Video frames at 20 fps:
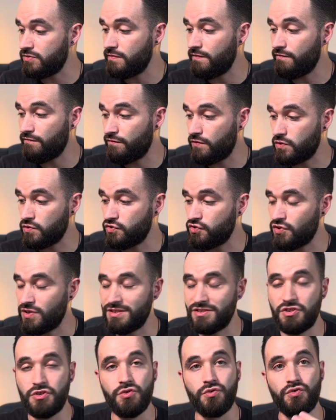1
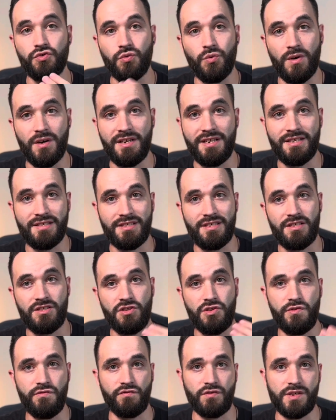John 2:20, it says,
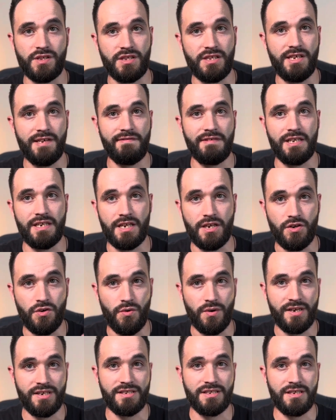"You've received an
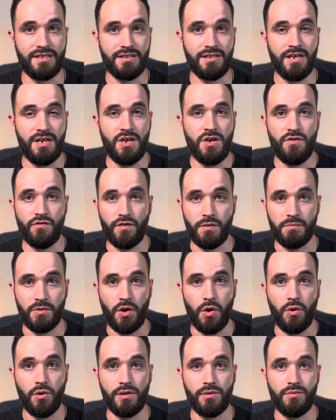anointing from the
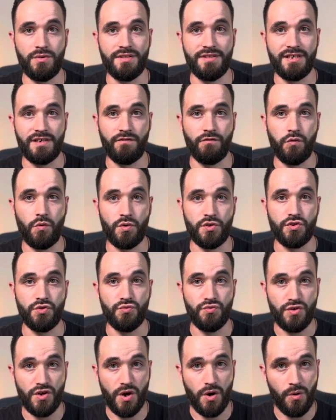Holy One, therefore you
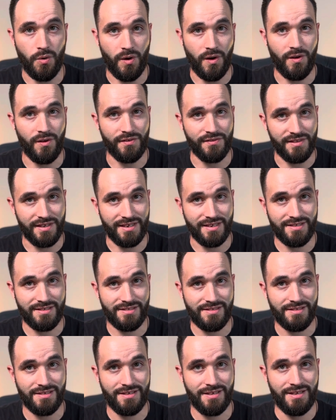know all
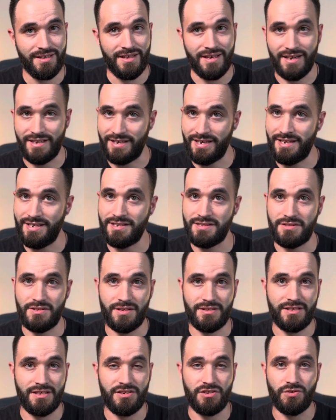things." Again, it's
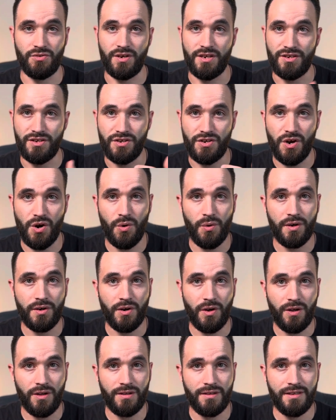not that you're a
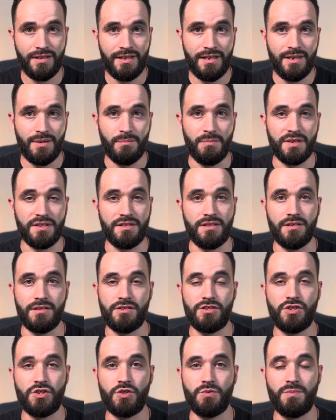know-it-all, but the
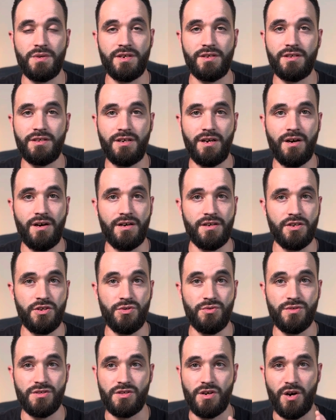Spirit of God,
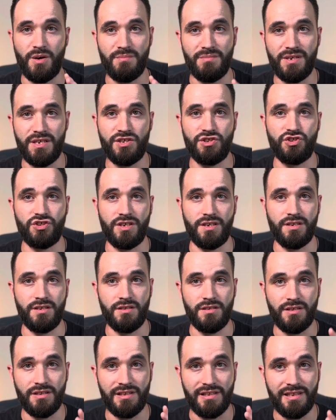who is omniscient,
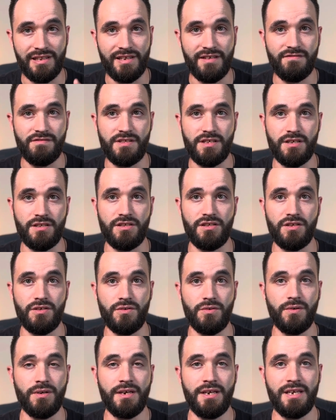lives in
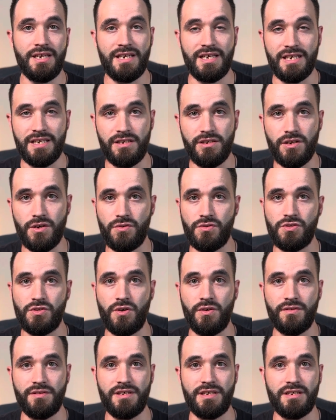you. He knows
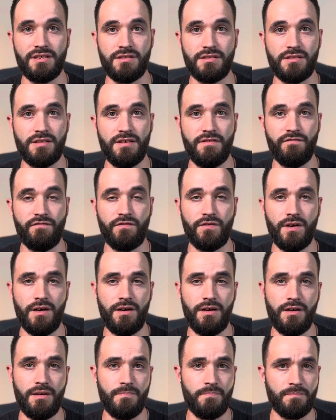all things. In
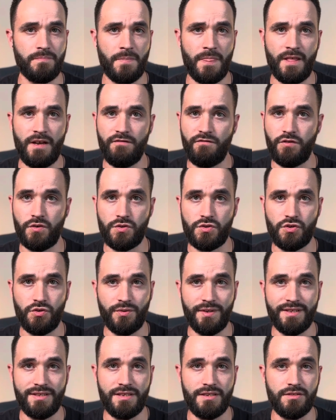1
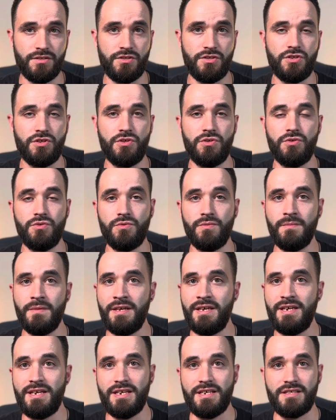Corinthians 2,
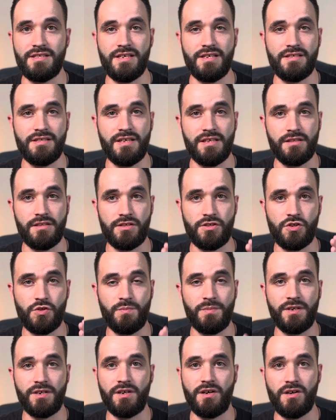It says that the
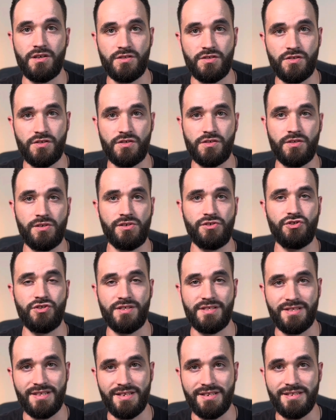Spirit of God
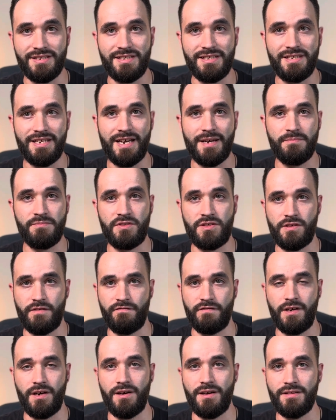searches the depths
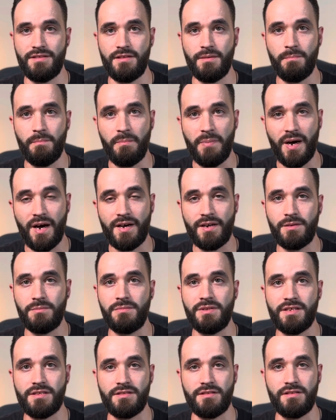of God, the bottomless